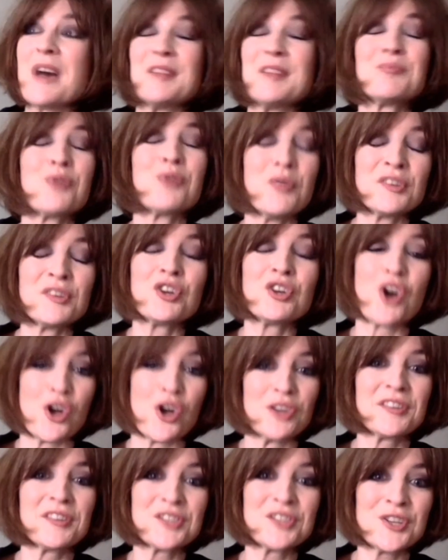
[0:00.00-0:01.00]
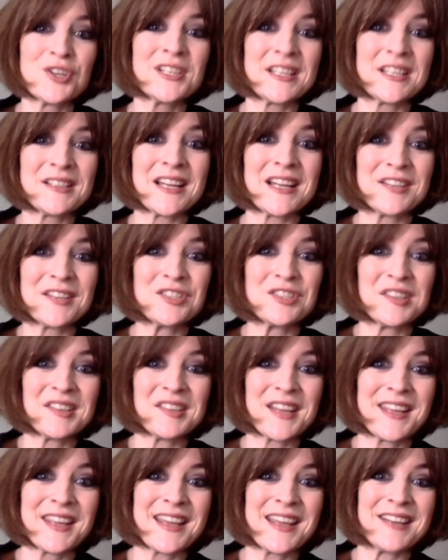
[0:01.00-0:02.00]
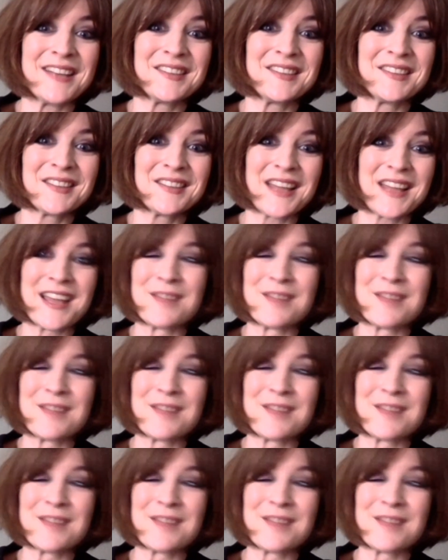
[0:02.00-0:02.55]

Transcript: pros and cons to it. Let's just say it's